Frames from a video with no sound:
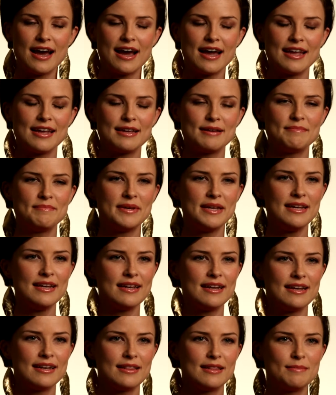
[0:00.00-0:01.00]
I
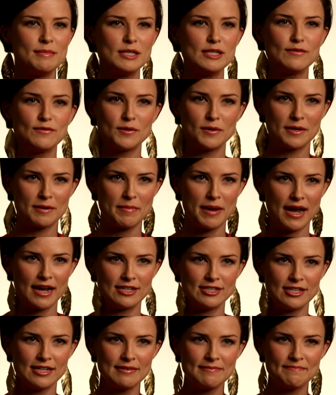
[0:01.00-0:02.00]
competed in the Miss Florida
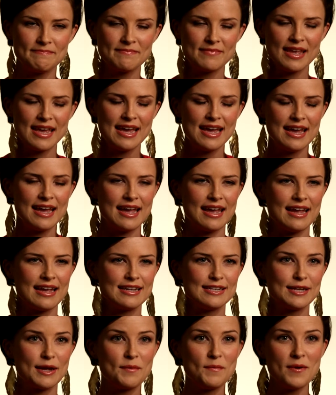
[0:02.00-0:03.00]
pageant,
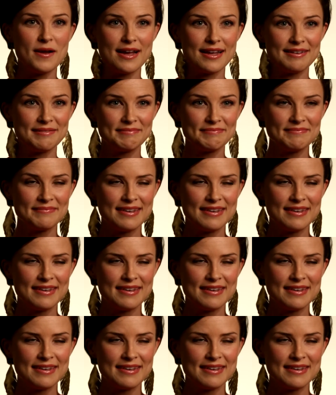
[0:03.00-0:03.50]
and I won.